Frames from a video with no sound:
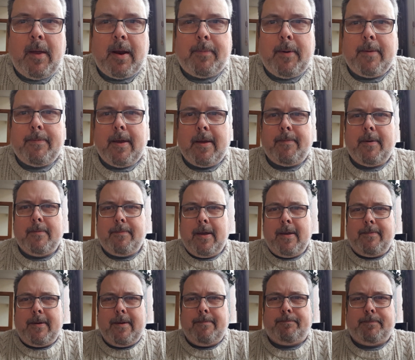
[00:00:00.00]
Beep, beep, beep, beep,
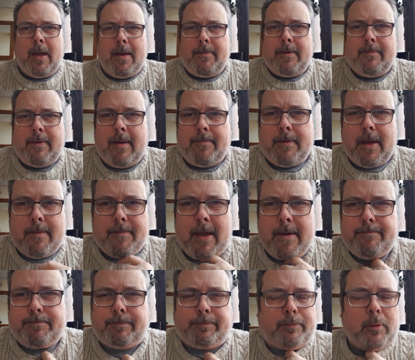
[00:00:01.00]
beep, beep, beep, beep, beep, beep,
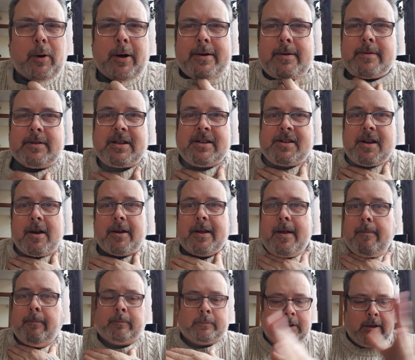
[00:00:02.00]
beep. Morning, tis
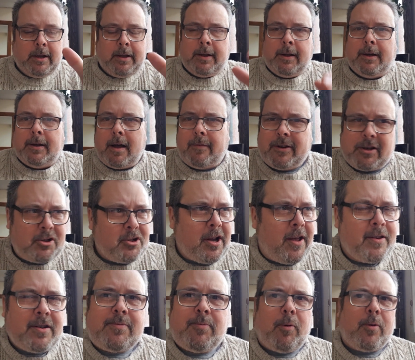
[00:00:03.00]
I. I've had a
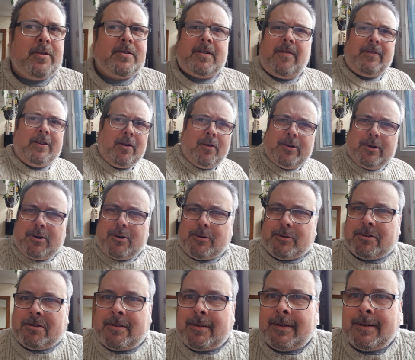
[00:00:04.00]
check this morning, there's nothing going
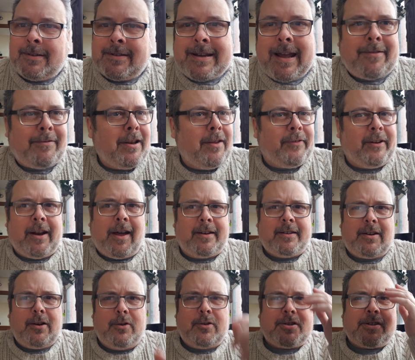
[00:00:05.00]
on. Town living, I
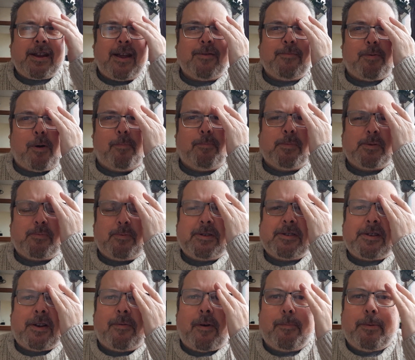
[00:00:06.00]
had a load of sound problems with
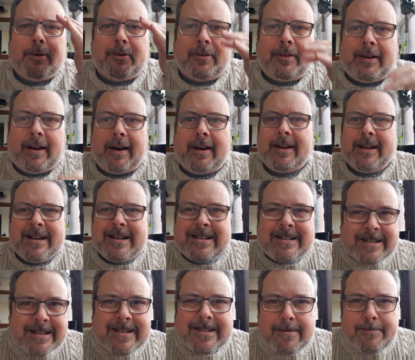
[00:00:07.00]
stuff I've been doing lately
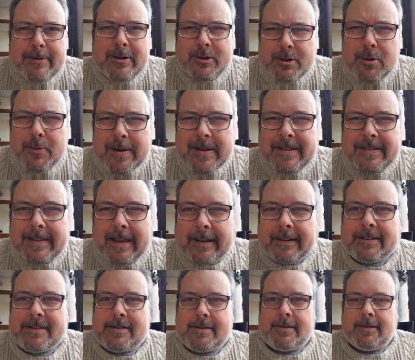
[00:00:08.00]
because they've been doing
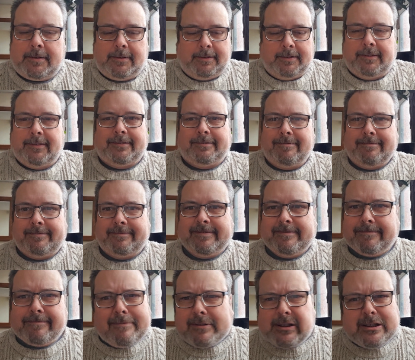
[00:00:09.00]
things.
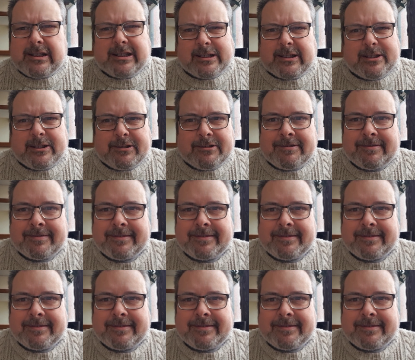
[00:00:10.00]
it hmm.